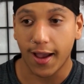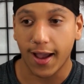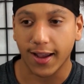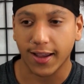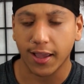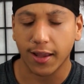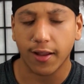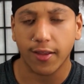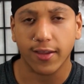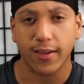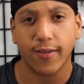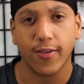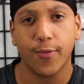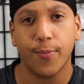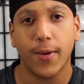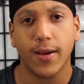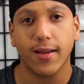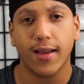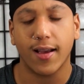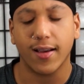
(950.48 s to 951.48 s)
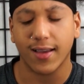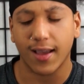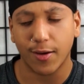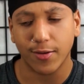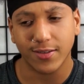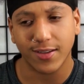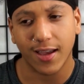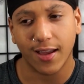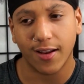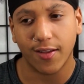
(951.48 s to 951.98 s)
I kind of like expect, I, I
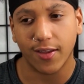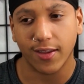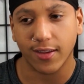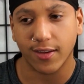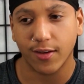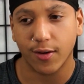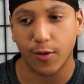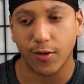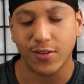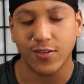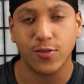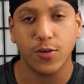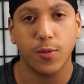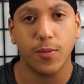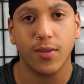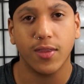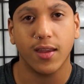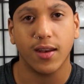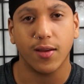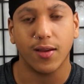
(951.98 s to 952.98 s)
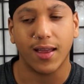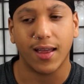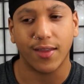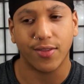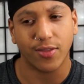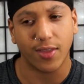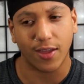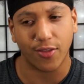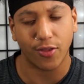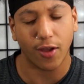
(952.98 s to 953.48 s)
was kind of like, you know, assuming that it, I,
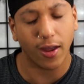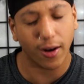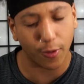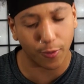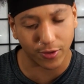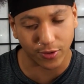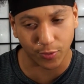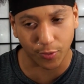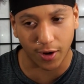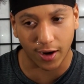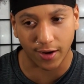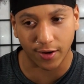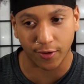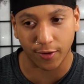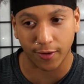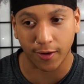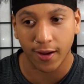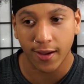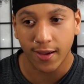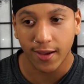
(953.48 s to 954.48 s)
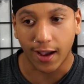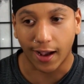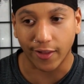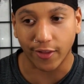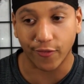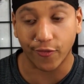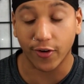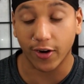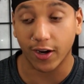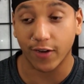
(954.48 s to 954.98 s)
I thought it was Reiner at
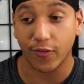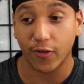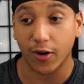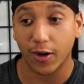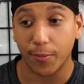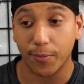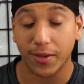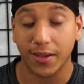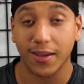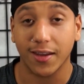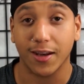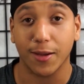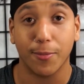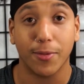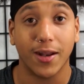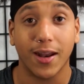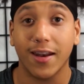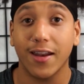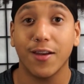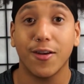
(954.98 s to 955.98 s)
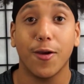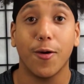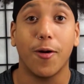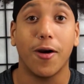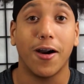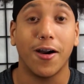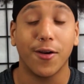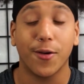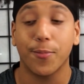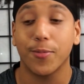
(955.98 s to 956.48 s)
the very, very beginning. But I didn't know
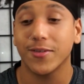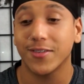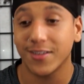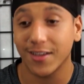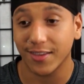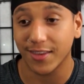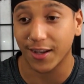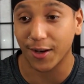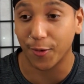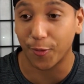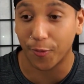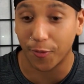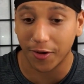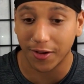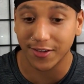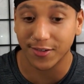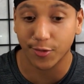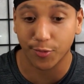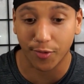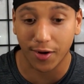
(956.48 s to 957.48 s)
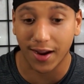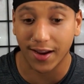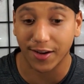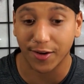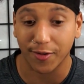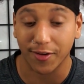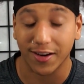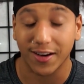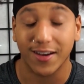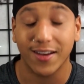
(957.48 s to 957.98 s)
one hundred percent that it was
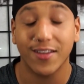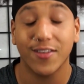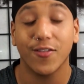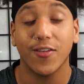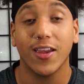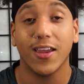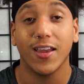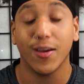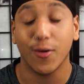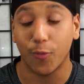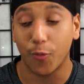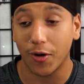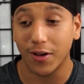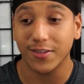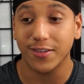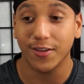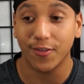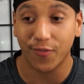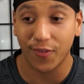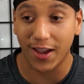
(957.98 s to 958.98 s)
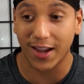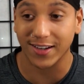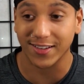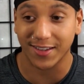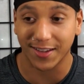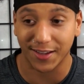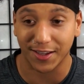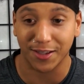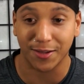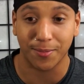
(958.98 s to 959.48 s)
Reiner and it, isn't, it was in fact
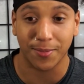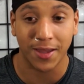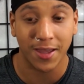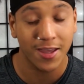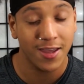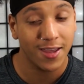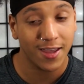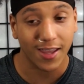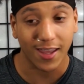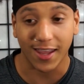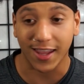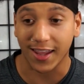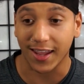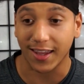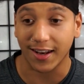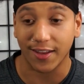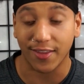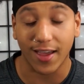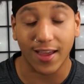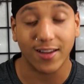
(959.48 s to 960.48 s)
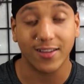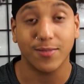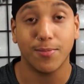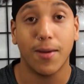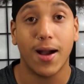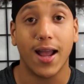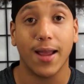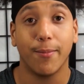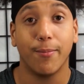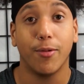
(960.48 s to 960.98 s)
him. And that is
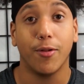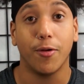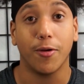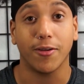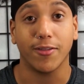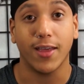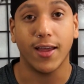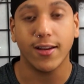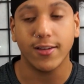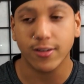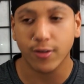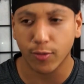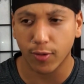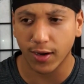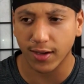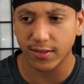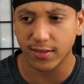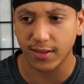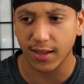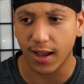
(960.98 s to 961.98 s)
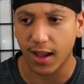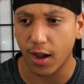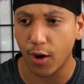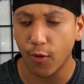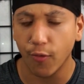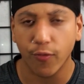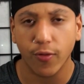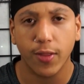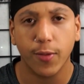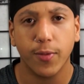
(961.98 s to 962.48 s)
mind-blowing. That is crazy. I
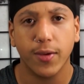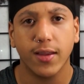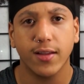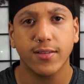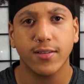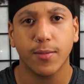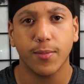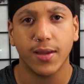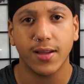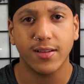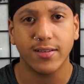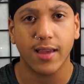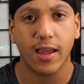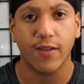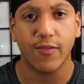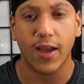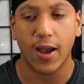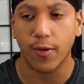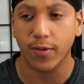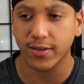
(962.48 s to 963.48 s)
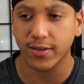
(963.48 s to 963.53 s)
hopefully we get some insight of